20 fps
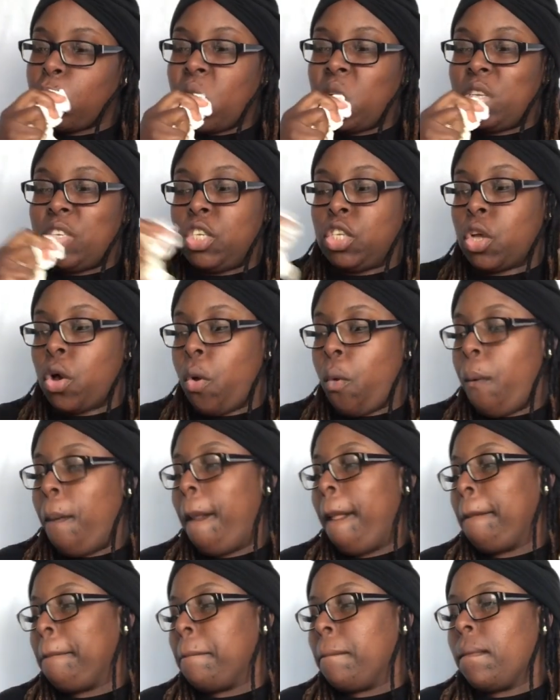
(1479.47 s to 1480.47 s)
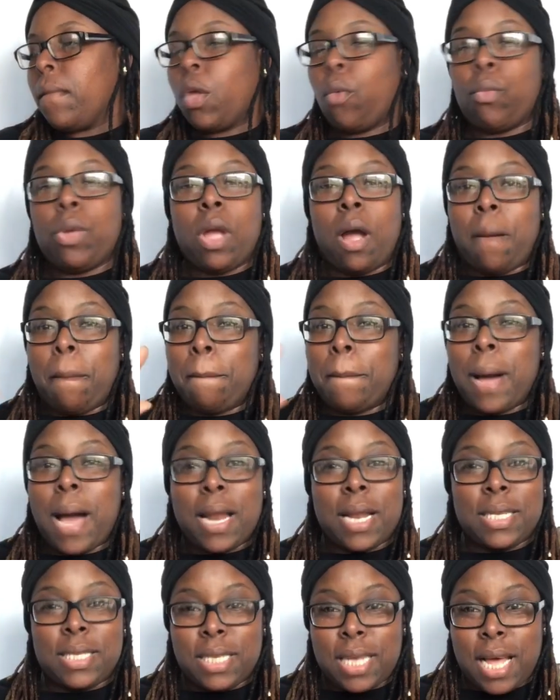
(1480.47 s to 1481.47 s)
So we are
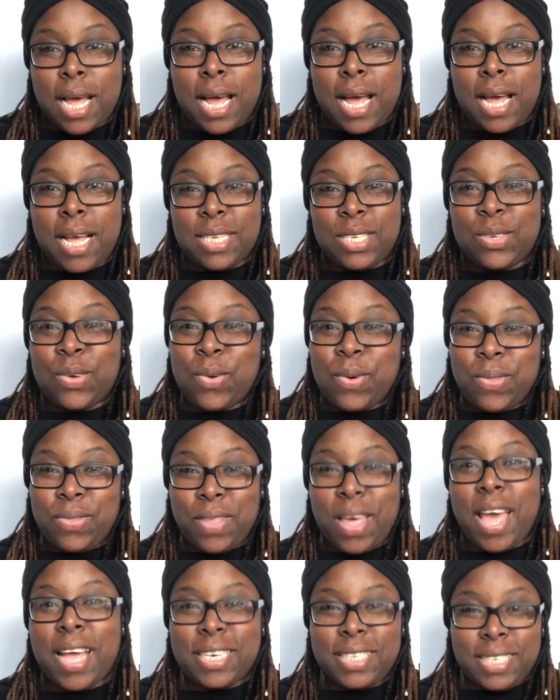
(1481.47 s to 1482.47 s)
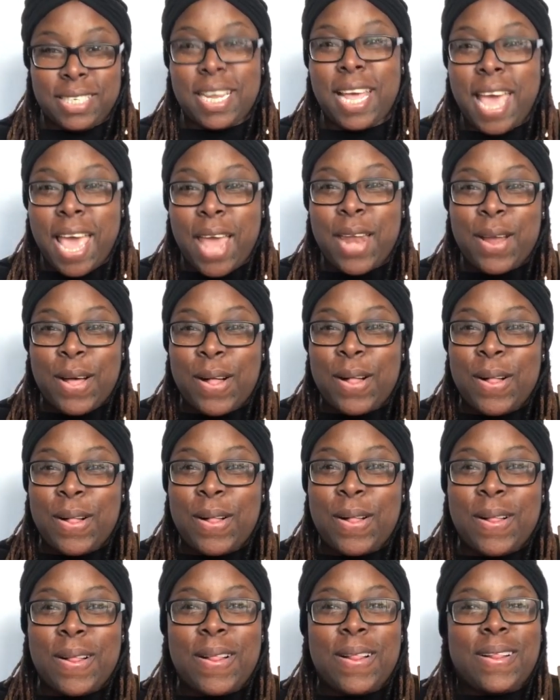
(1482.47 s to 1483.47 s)
monetized on that
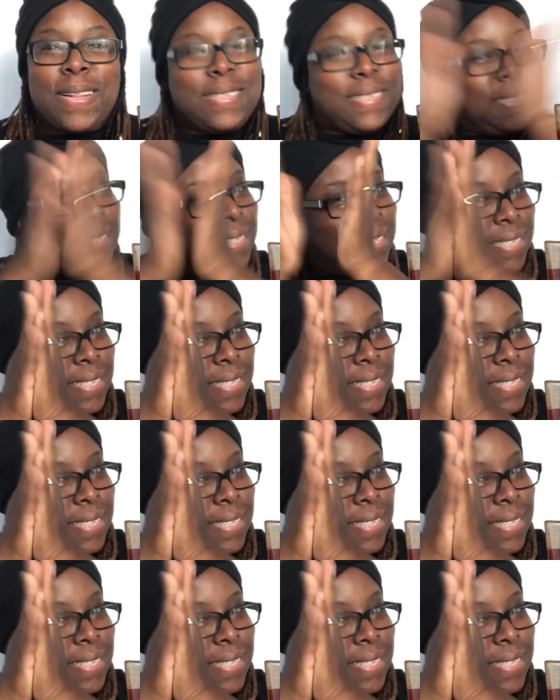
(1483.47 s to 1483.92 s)
channel.